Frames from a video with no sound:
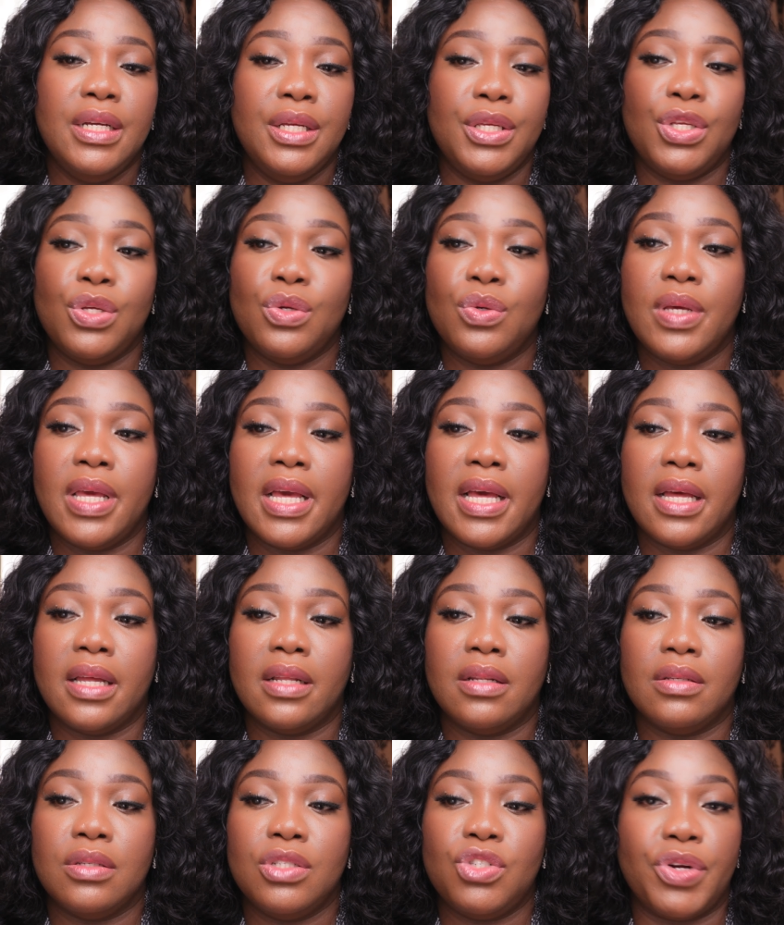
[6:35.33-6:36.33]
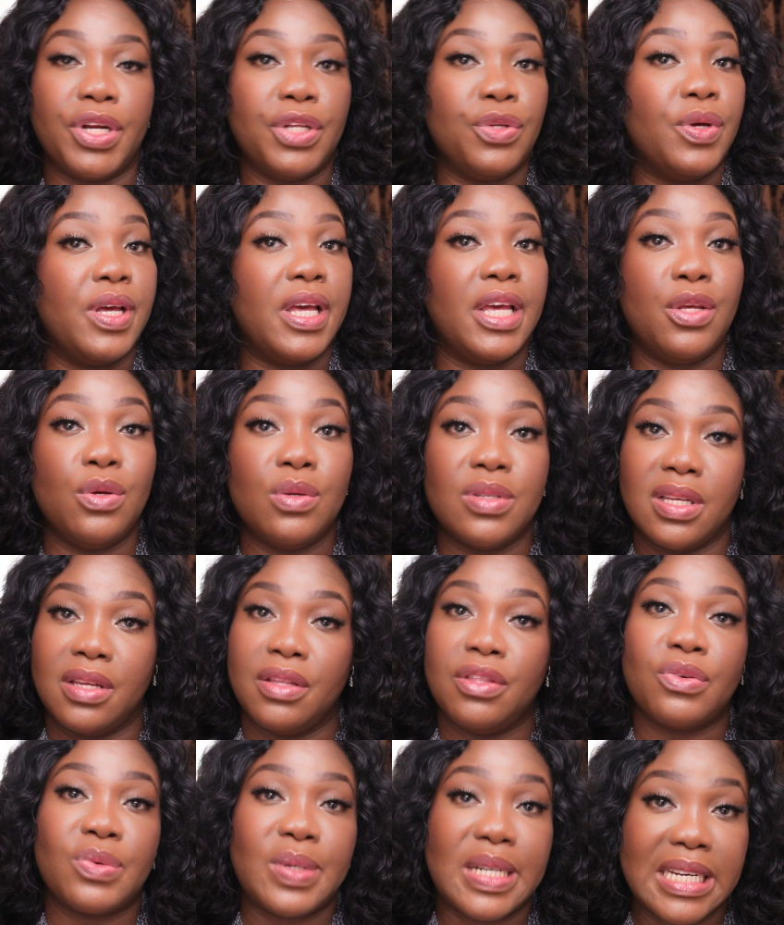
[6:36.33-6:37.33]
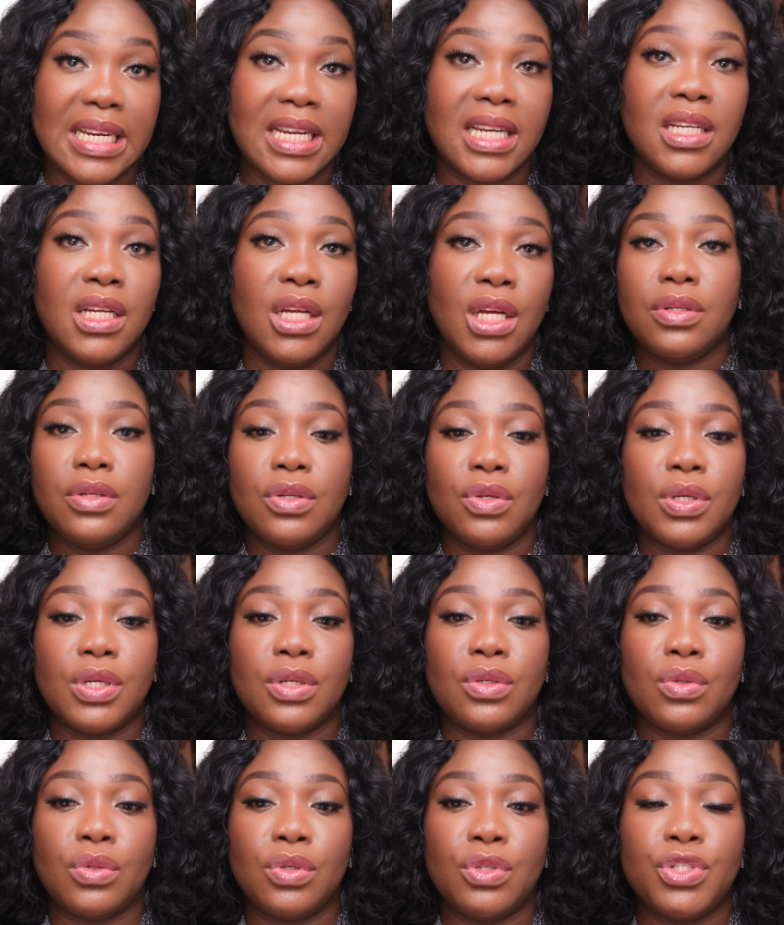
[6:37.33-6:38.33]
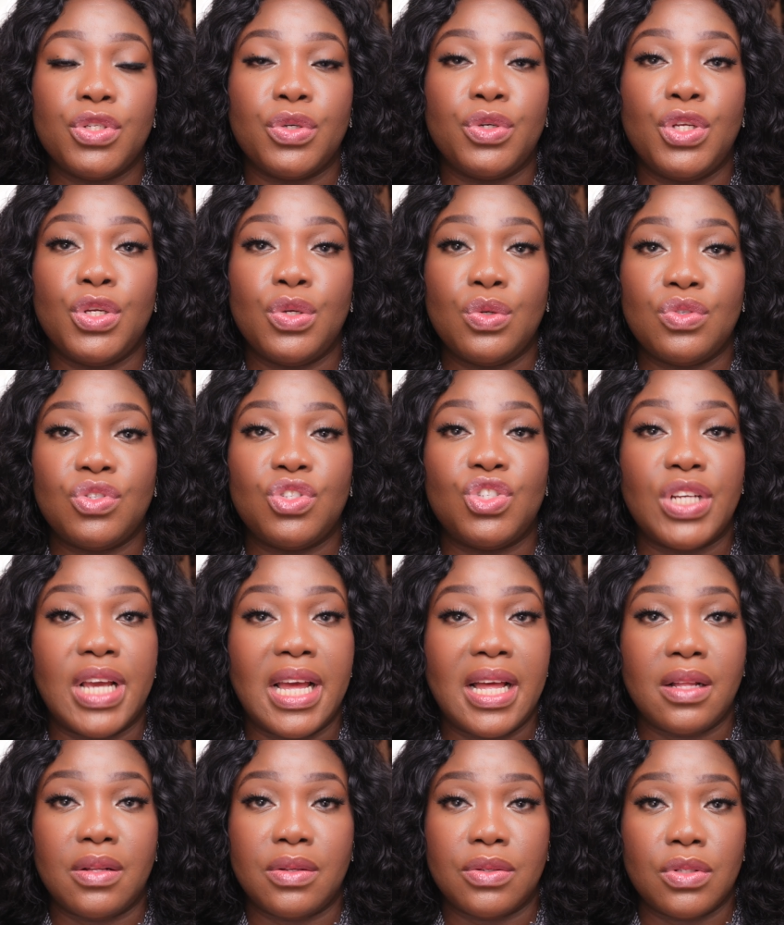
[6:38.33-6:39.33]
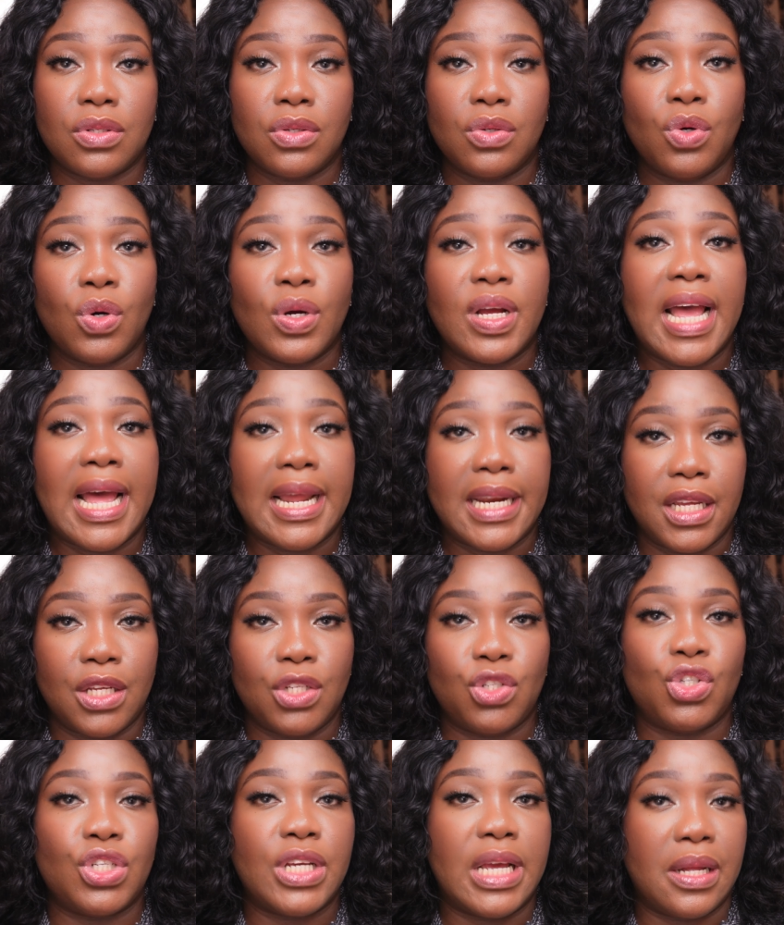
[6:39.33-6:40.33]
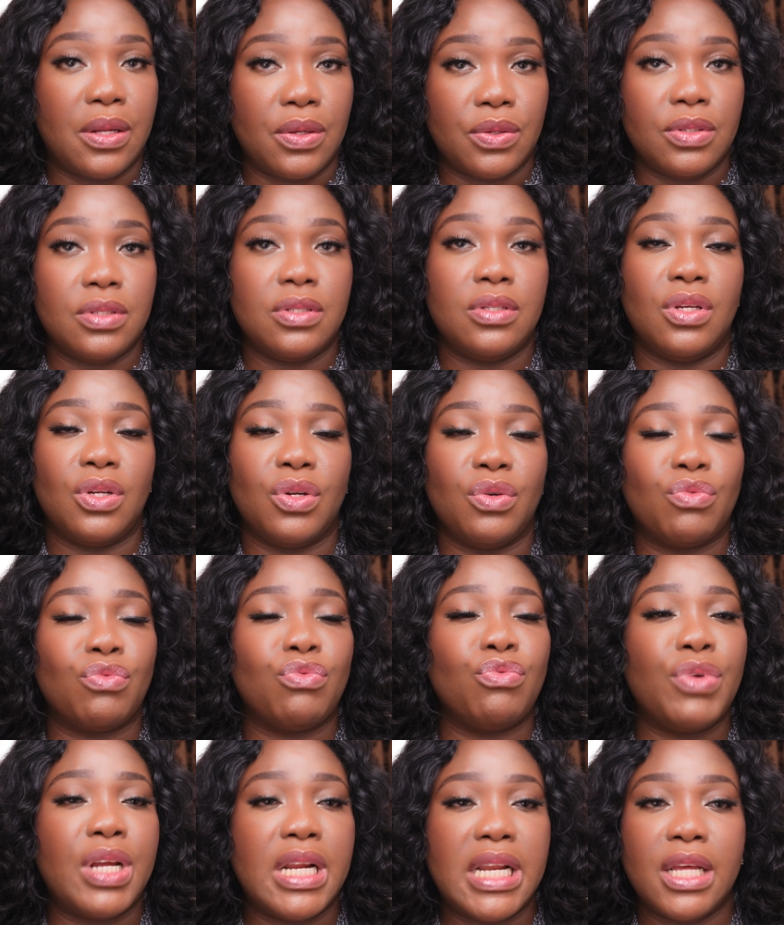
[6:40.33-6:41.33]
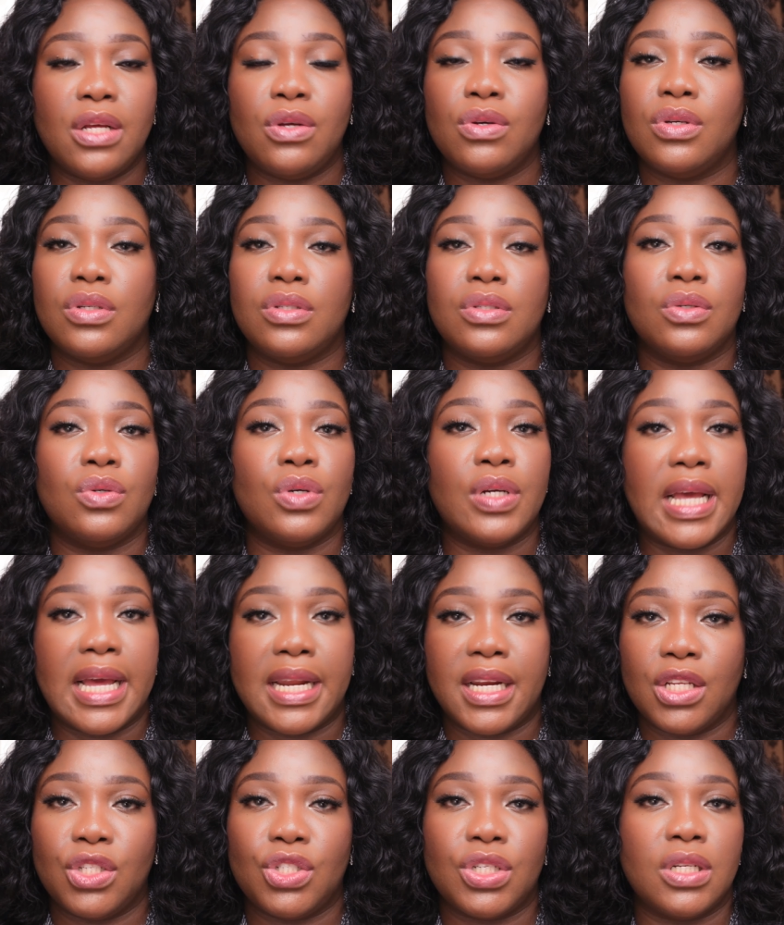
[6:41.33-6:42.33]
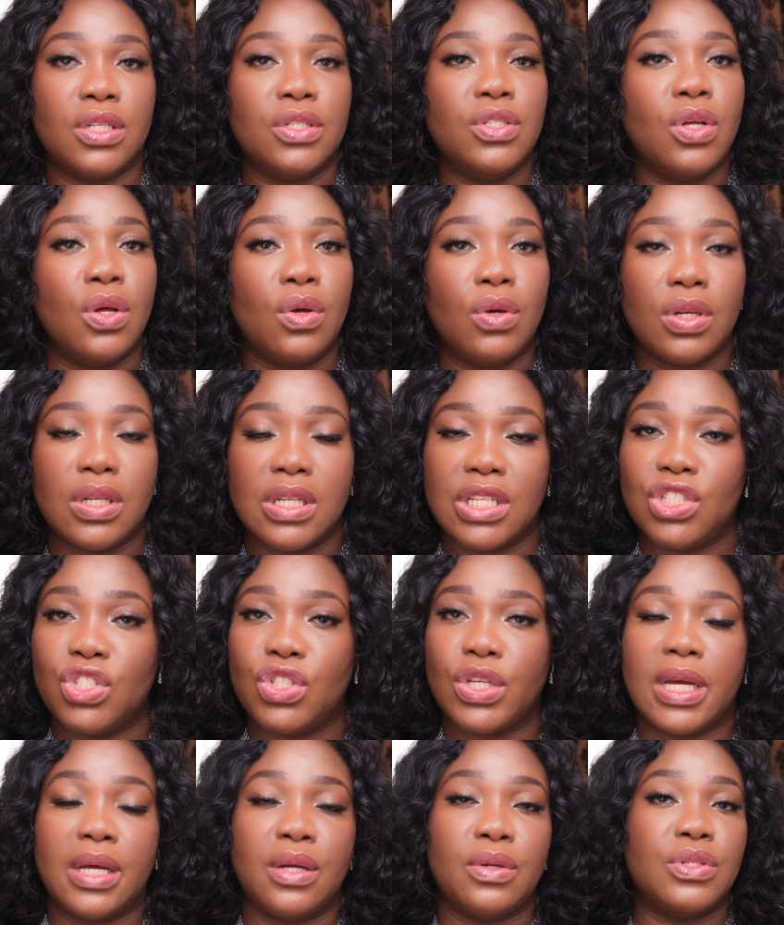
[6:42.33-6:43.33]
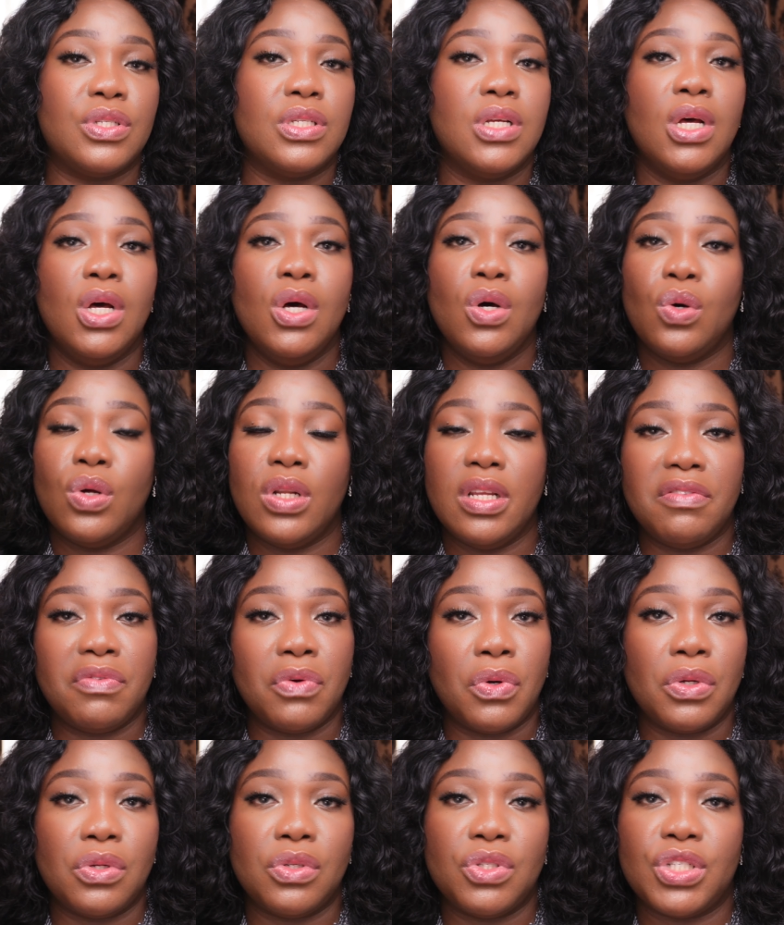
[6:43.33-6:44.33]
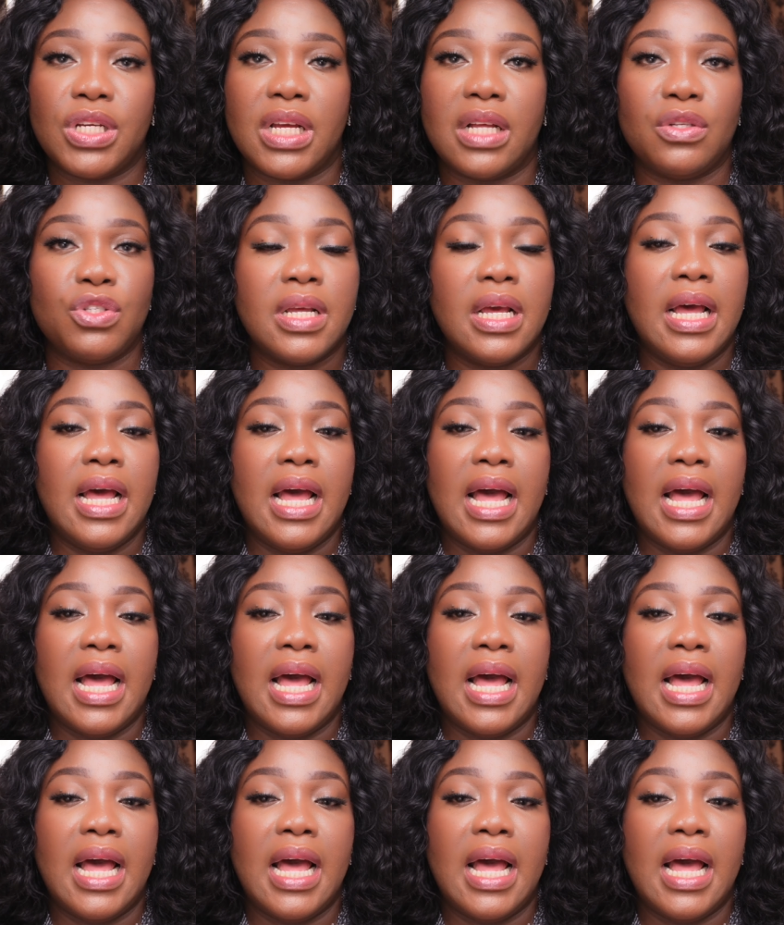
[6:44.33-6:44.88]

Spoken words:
You can straighten your hair using threading. You can also use gels, organic gels, really good organic gels, coconut gels, olive oil gels.